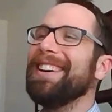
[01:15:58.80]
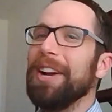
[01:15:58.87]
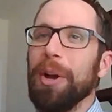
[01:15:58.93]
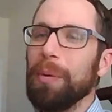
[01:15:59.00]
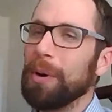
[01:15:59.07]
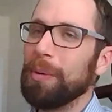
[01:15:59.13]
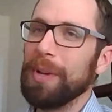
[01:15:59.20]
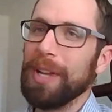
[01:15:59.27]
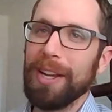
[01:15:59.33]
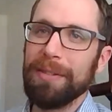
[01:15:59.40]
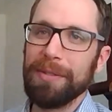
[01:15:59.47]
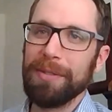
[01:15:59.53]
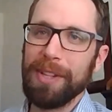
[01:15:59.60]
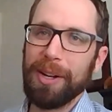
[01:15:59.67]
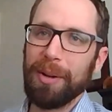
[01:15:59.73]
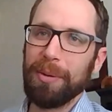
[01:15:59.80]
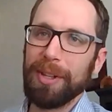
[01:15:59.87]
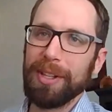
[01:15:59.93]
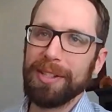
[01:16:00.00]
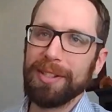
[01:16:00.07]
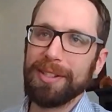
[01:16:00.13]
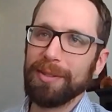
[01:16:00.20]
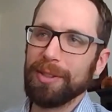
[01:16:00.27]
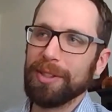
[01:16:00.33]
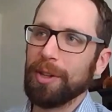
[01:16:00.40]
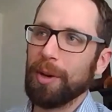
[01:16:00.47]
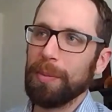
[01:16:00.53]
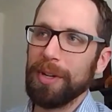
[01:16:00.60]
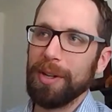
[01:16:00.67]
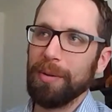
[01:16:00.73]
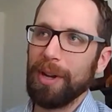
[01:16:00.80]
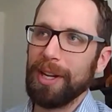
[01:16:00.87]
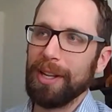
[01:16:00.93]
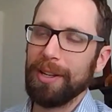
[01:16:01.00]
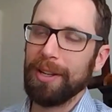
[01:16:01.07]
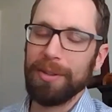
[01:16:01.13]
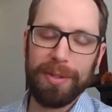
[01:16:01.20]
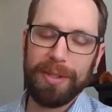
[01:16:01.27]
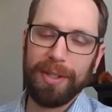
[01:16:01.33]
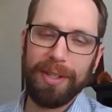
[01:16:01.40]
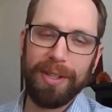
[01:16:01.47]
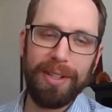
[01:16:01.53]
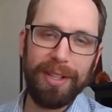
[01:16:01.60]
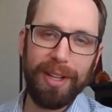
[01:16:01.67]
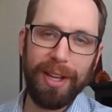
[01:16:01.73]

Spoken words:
Well, we have, there's so many great interested